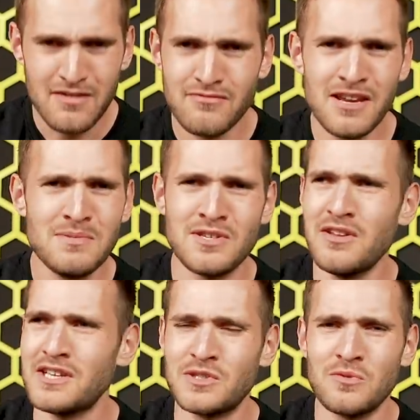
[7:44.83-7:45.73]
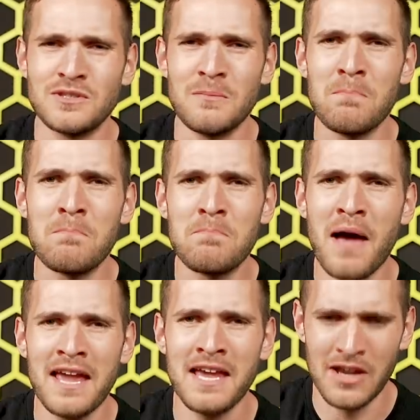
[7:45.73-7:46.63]
Raheem Sterling scored some
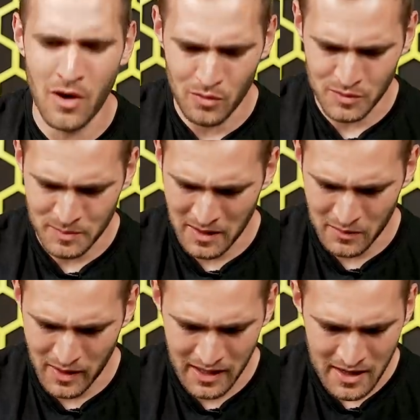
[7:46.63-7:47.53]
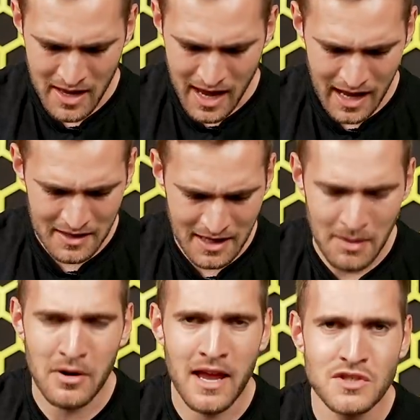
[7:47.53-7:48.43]
banging goals, by the way. And
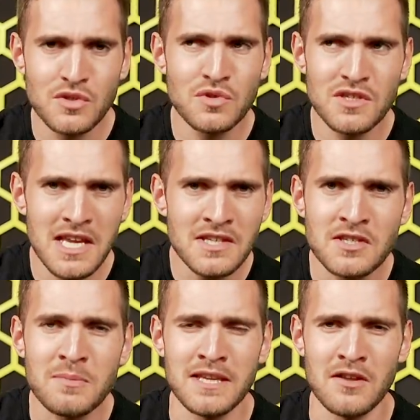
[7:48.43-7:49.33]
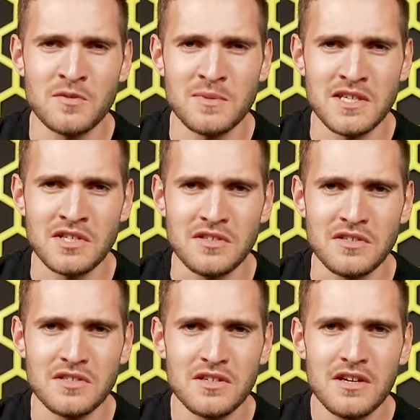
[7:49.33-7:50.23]
Gabriel Jesus needs to be in those
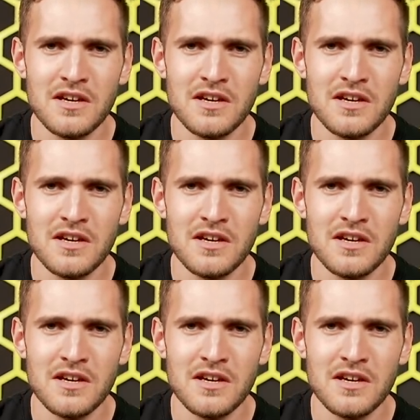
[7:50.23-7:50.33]
positions.